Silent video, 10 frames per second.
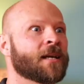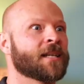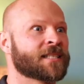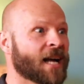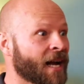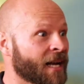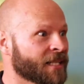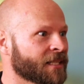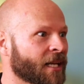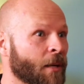and his
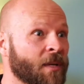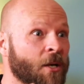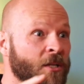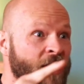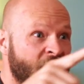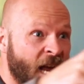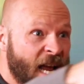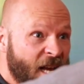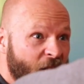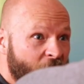eyes light up. He goes,
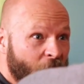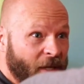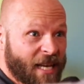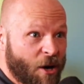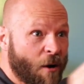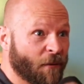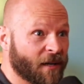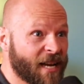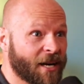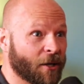Hey, you, get over
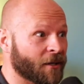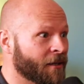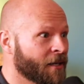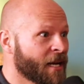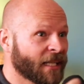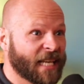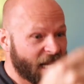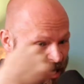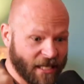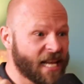here.
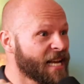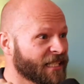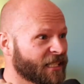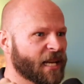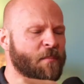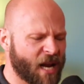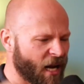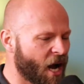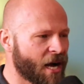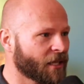Get in this. Give me a
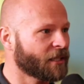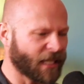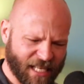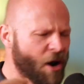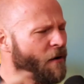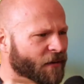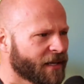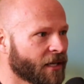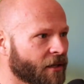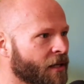hug. Get over
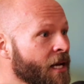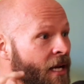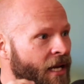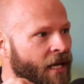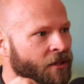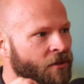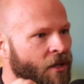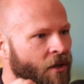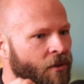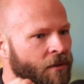here. And you
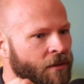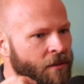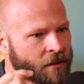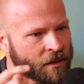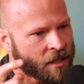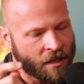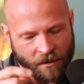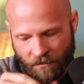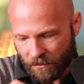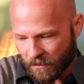go, No.